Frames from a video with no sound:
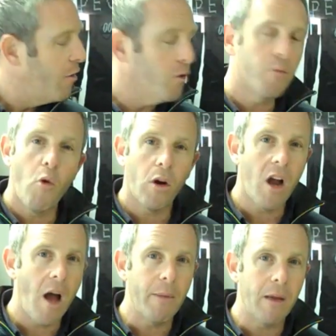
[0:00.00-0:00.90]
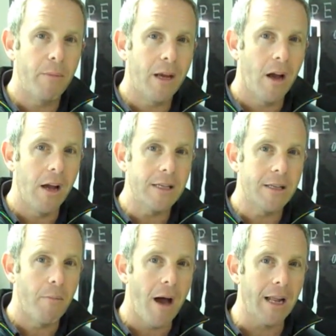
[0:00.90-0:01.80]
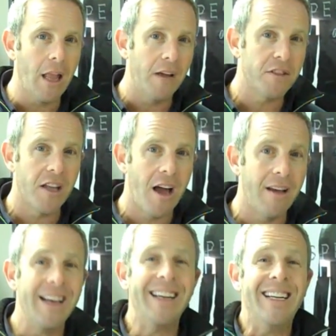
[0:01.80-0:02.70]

There's more coming because the Bond lifestyle